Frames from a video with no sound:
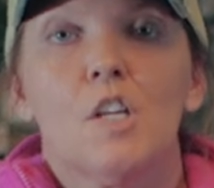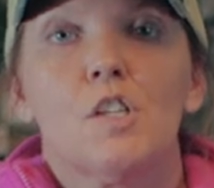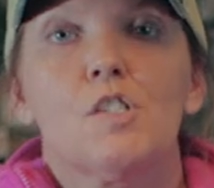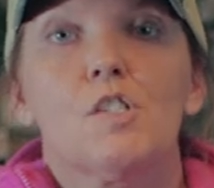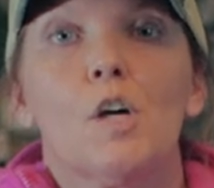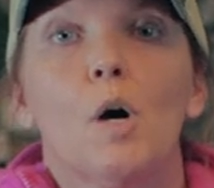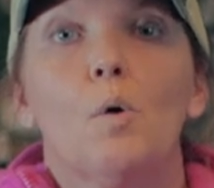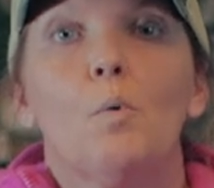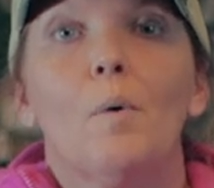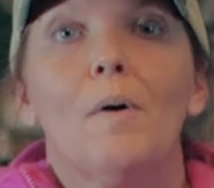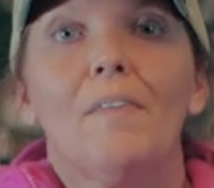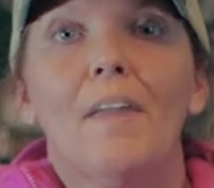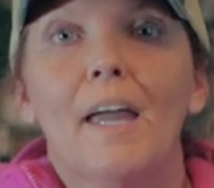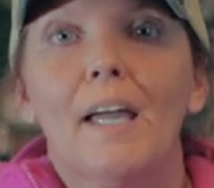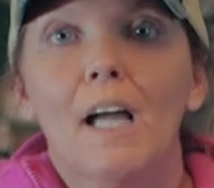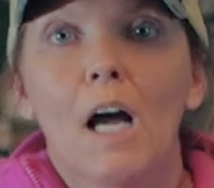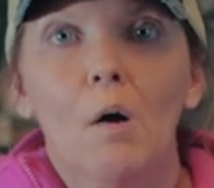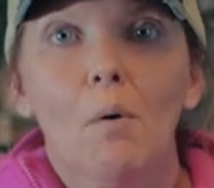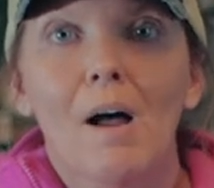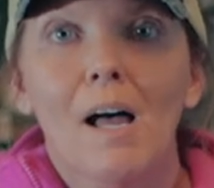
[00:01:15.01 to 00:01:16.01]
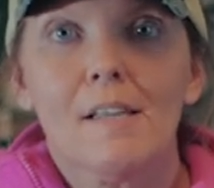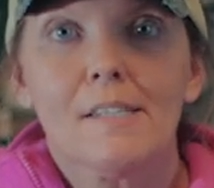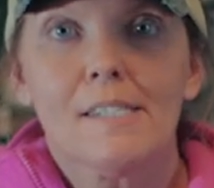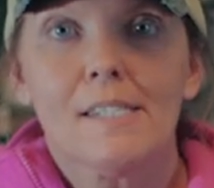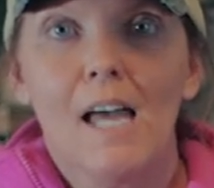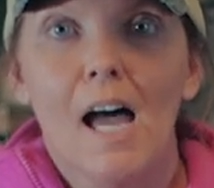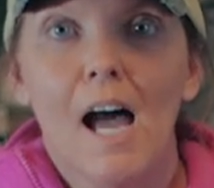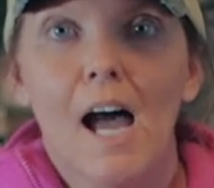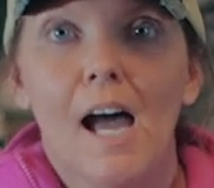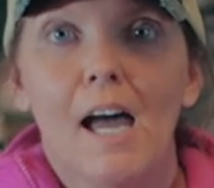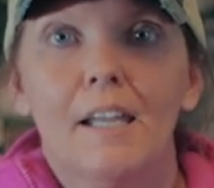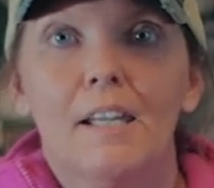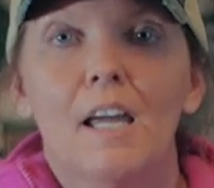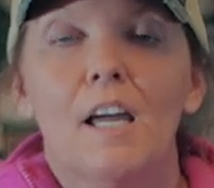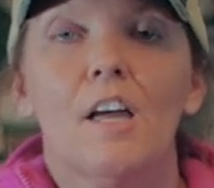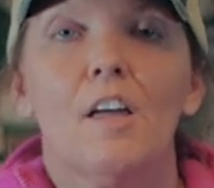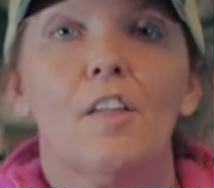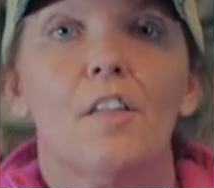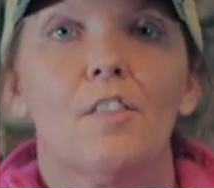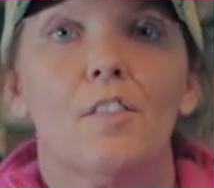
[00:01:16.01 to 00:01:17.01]
So when they go outside,
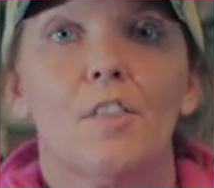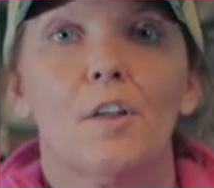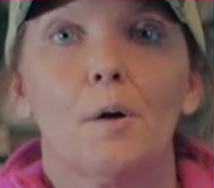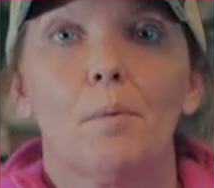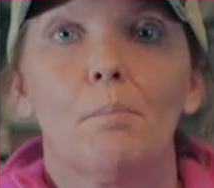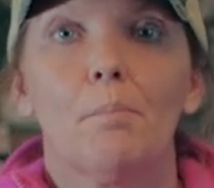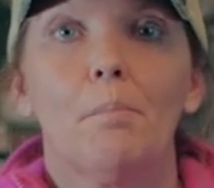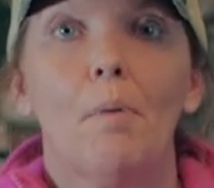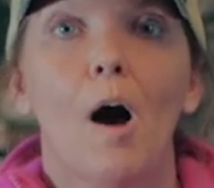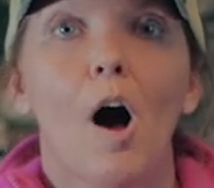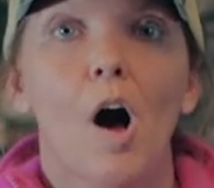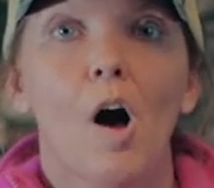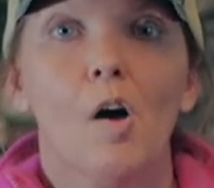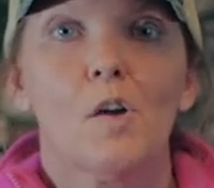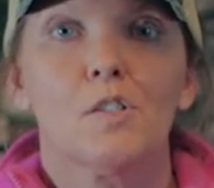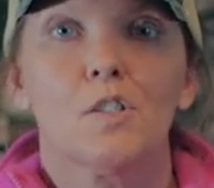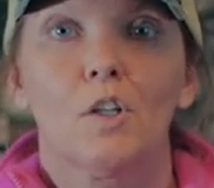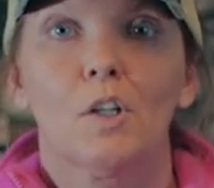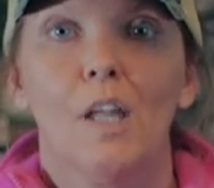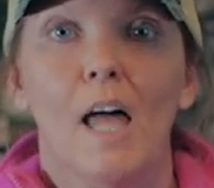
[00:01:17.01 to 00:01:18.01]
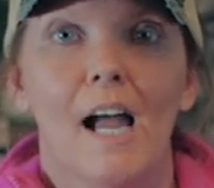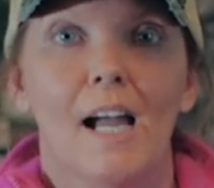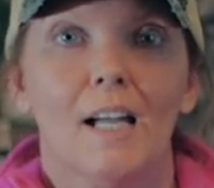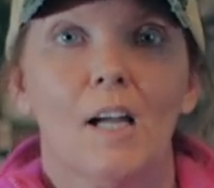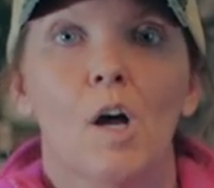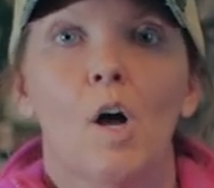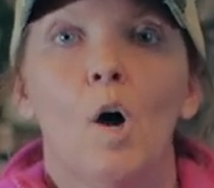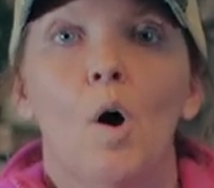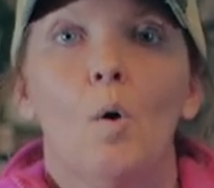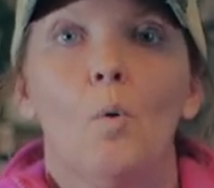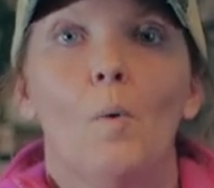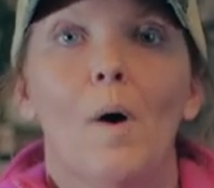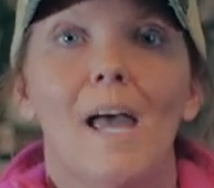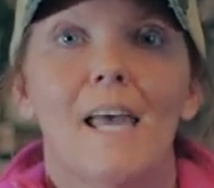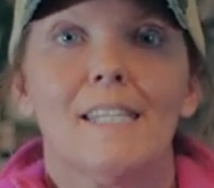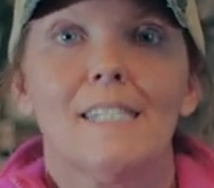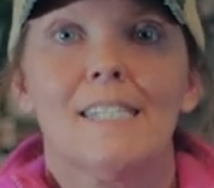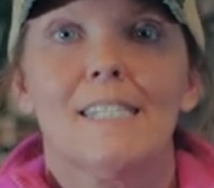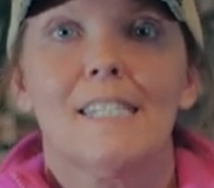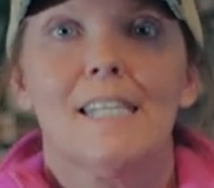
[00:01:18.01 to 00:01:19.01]
their paws are like
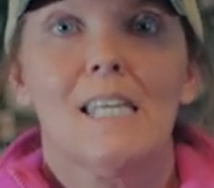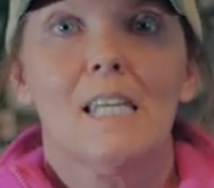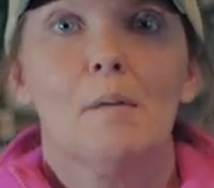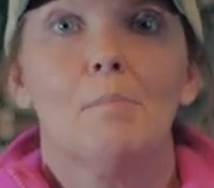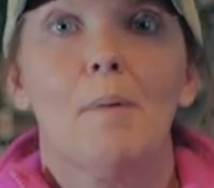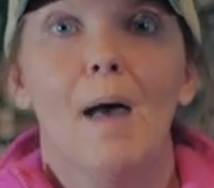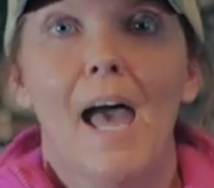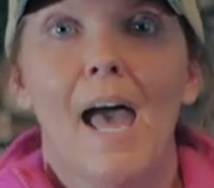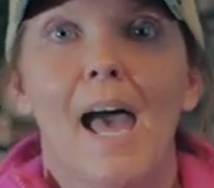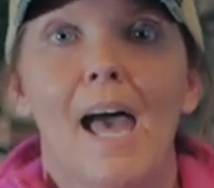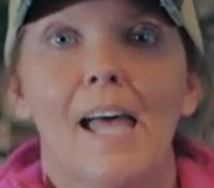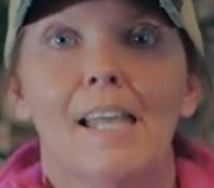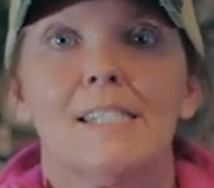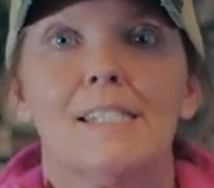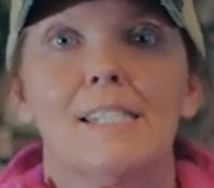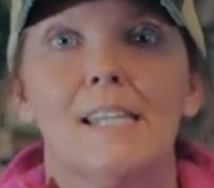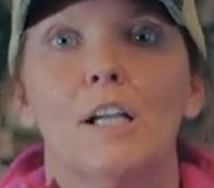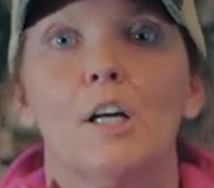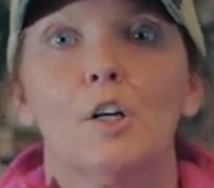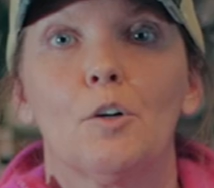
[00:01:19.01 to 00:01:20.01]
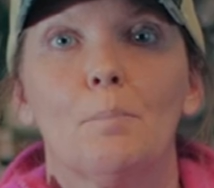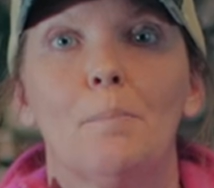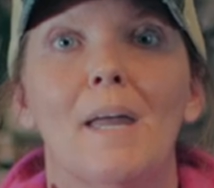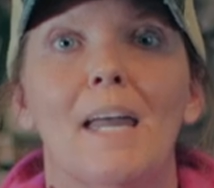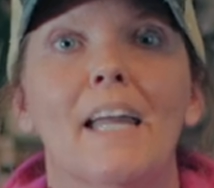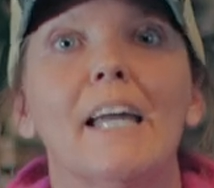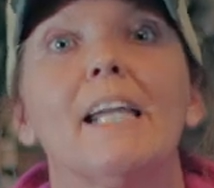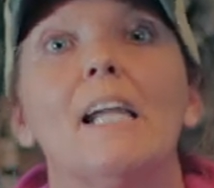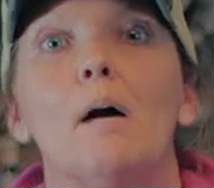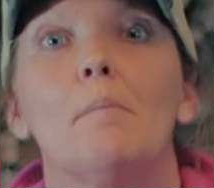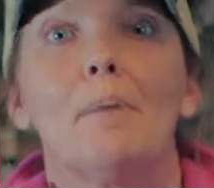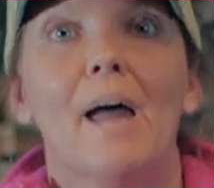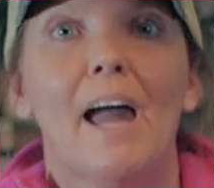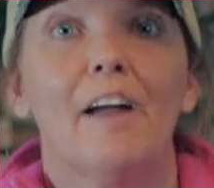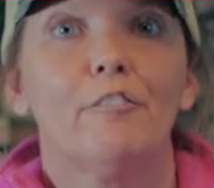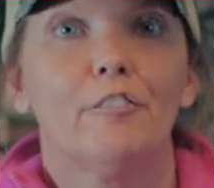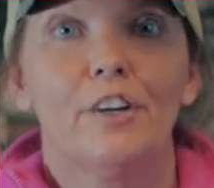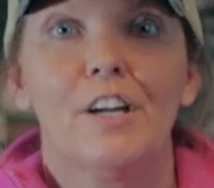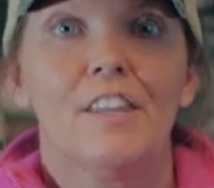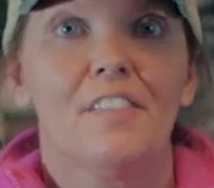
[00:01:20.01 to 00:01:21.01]
wet, sticky pads that are picking up
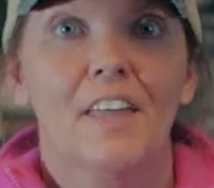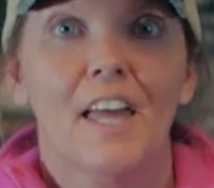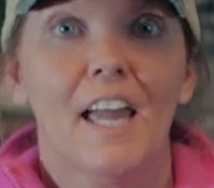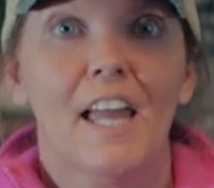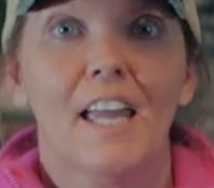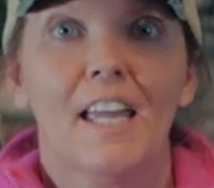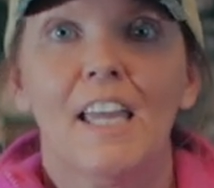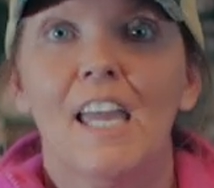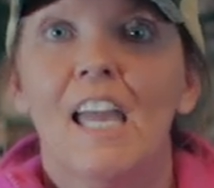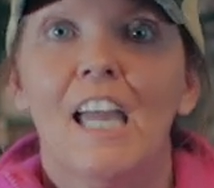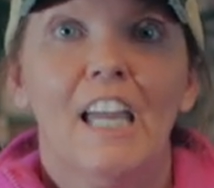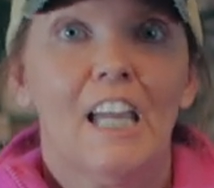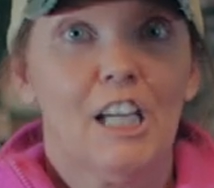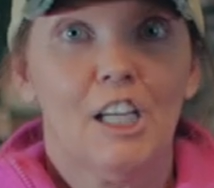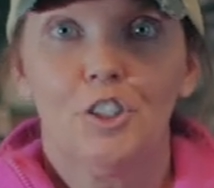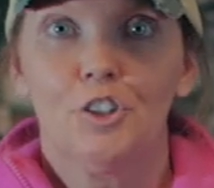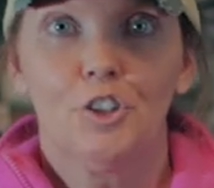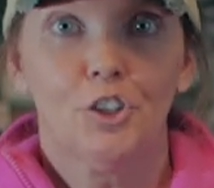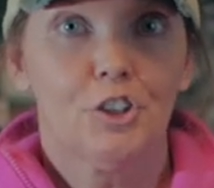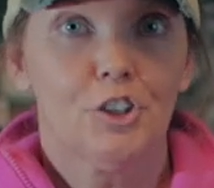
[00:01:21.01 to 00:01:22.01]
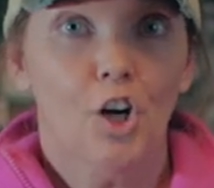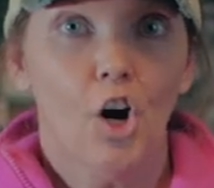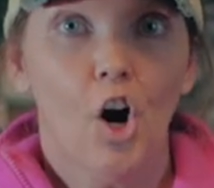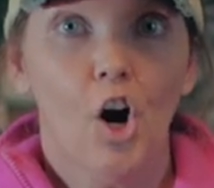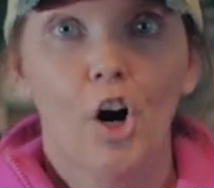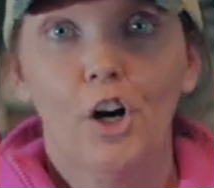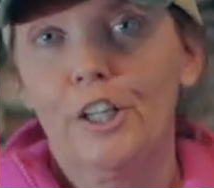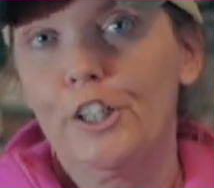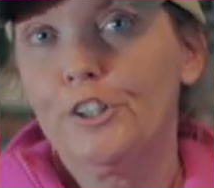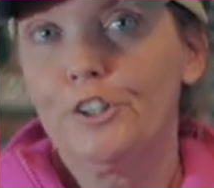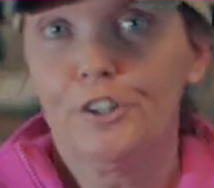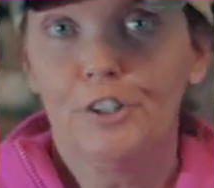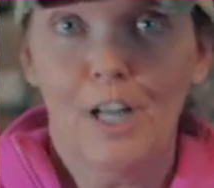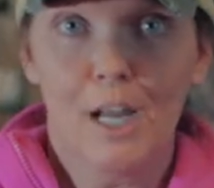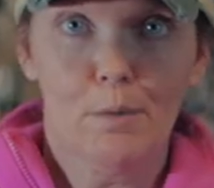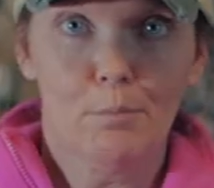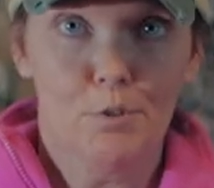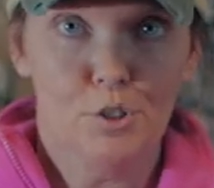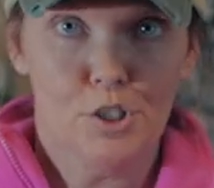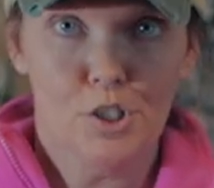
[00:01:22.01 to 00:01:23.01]
everything in your yard, in your
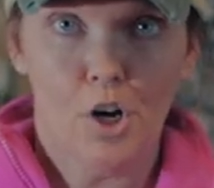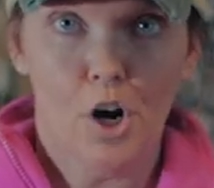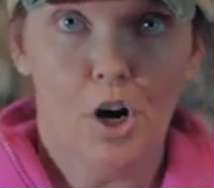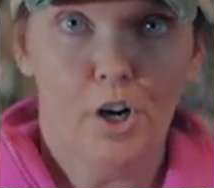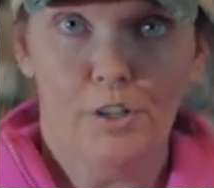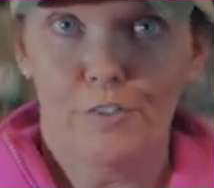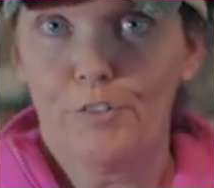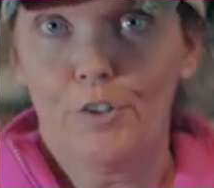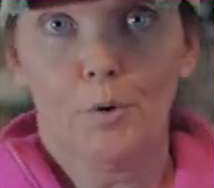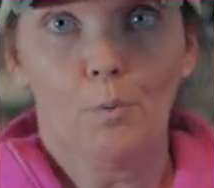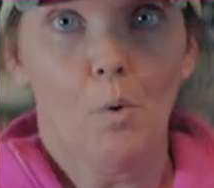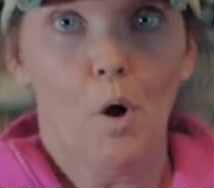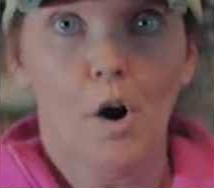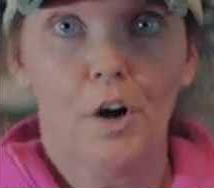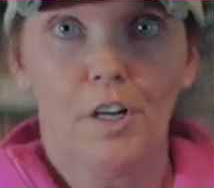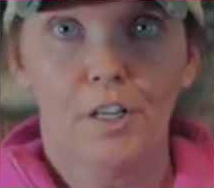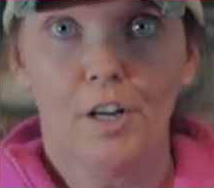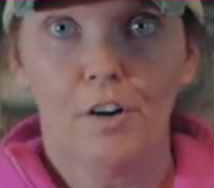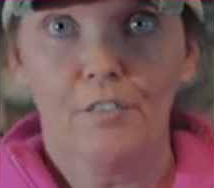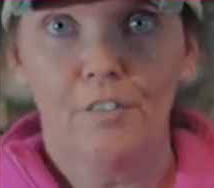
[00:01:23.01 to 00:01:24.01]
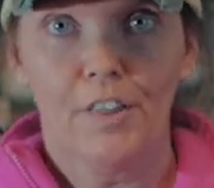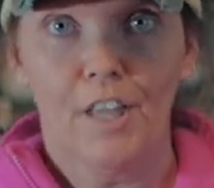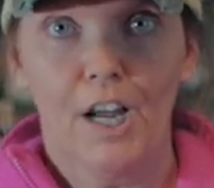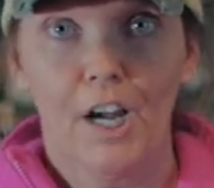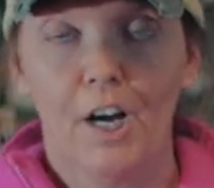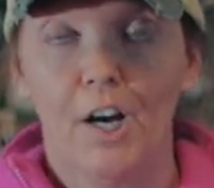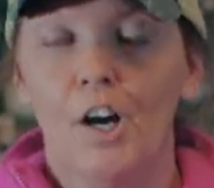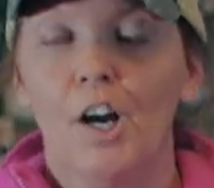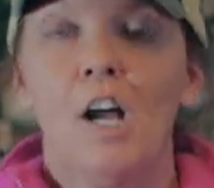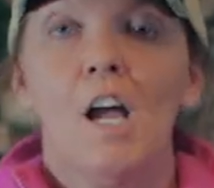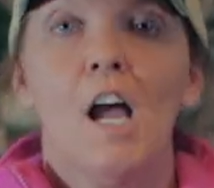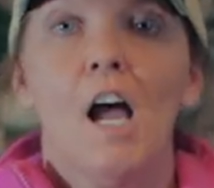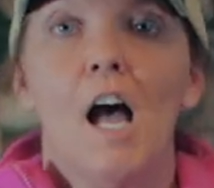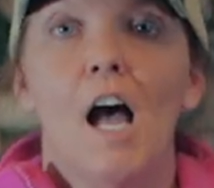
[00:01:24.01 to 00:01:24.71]
neighbor's yard, if they're walking over there.